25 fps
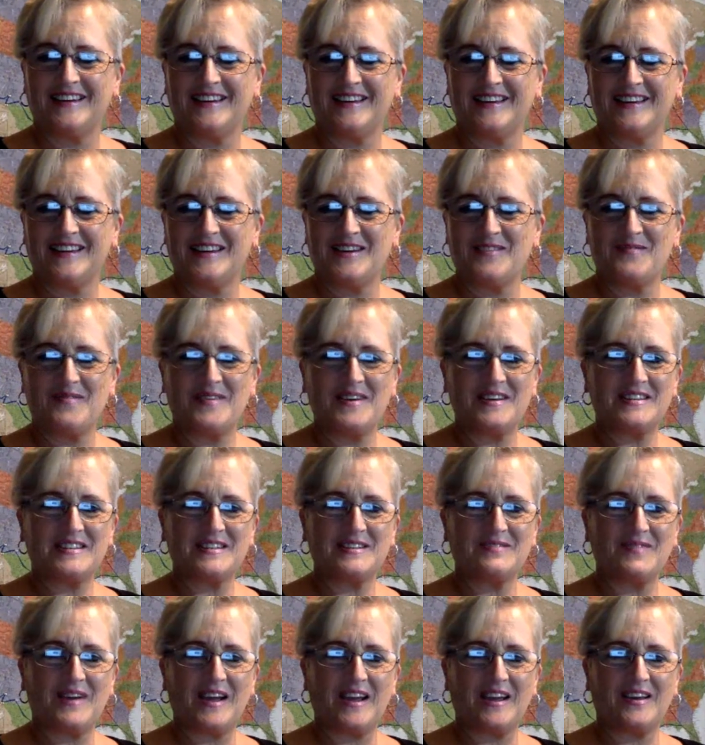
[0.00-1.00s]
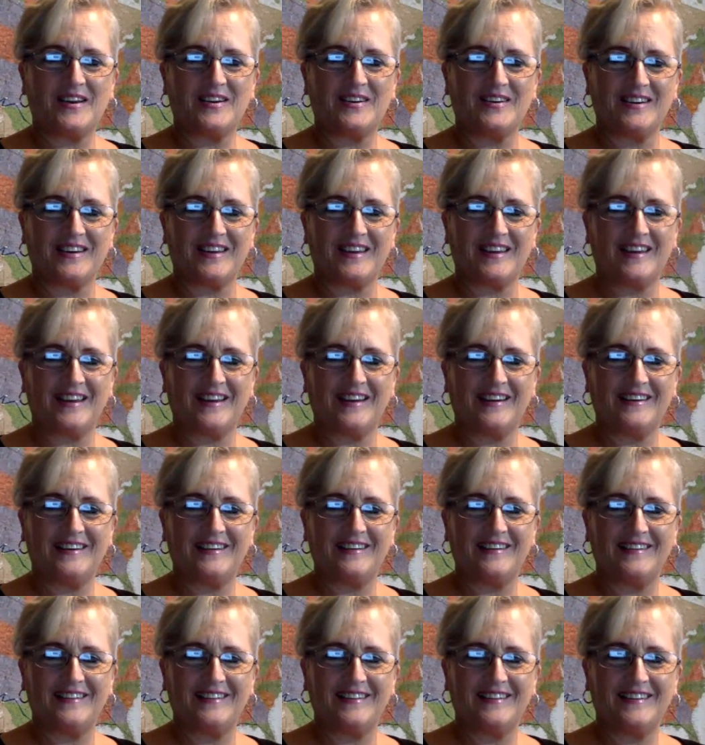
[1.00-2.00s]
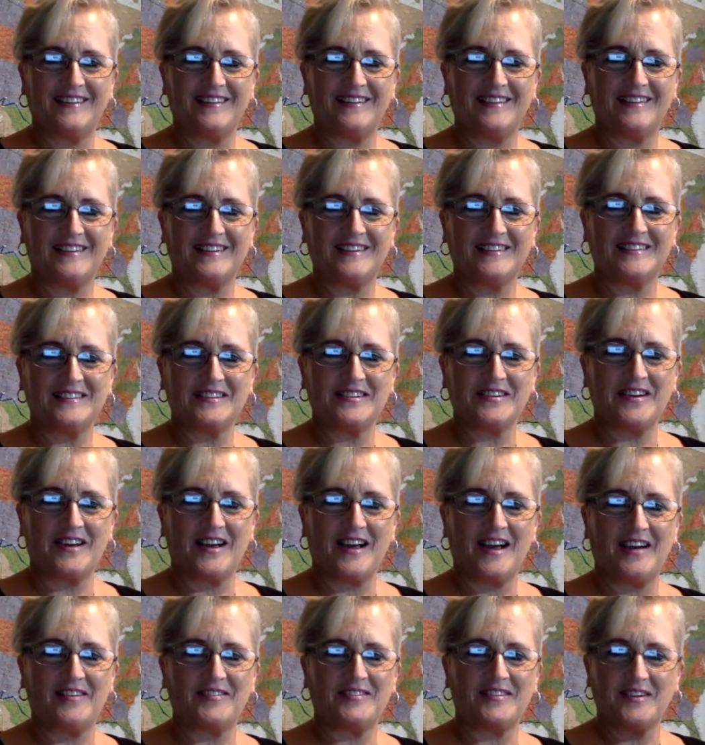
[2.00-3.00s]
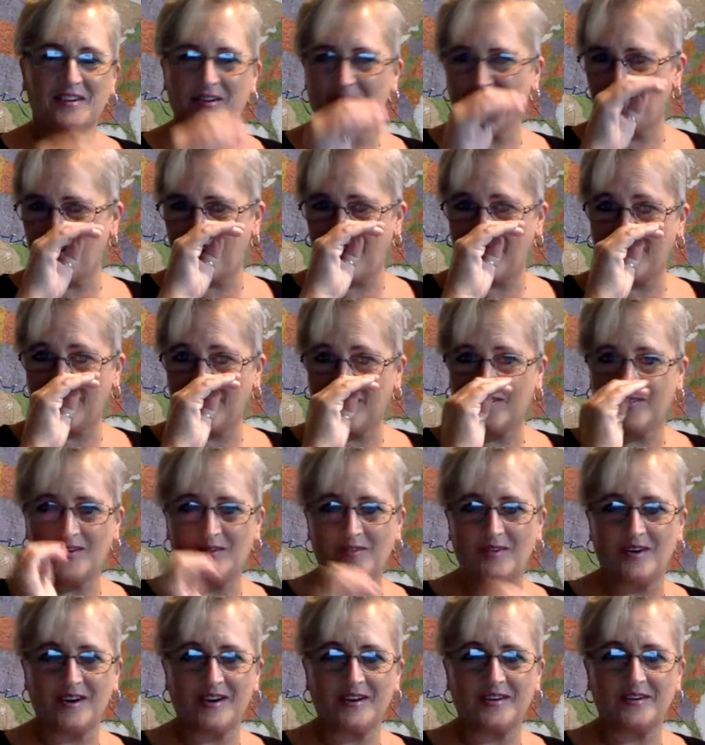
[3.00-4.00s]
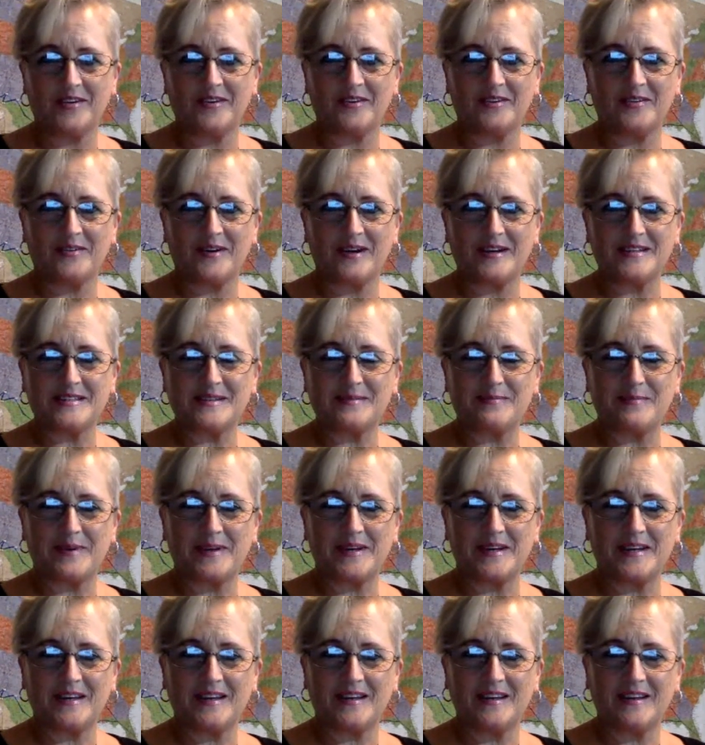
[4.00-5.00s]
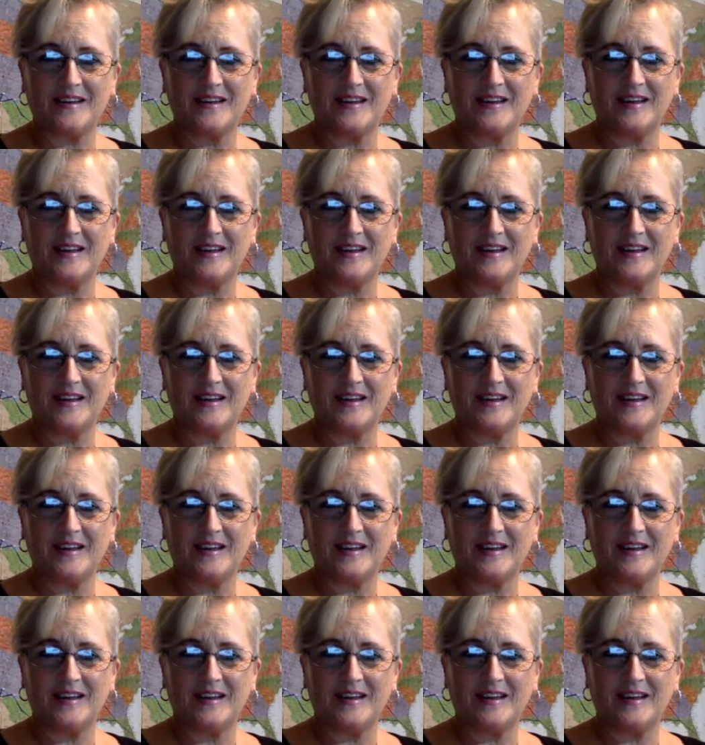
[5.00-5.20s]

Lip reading: You missed my cooking, so you'll have to go back if you want to know the recipe.